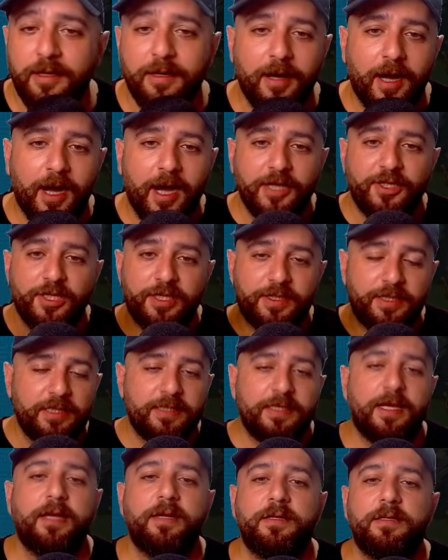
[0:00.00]
I just
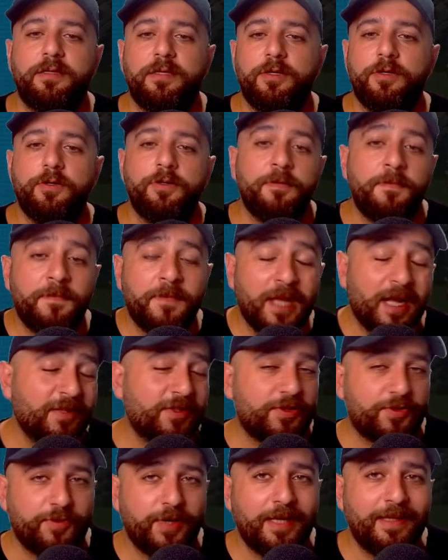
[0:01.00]
decided to
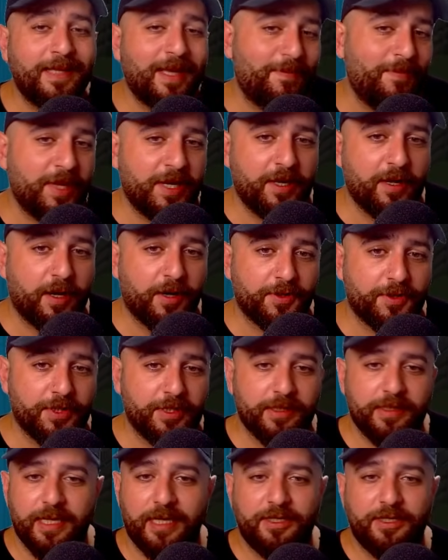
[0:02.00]
not train that many archers.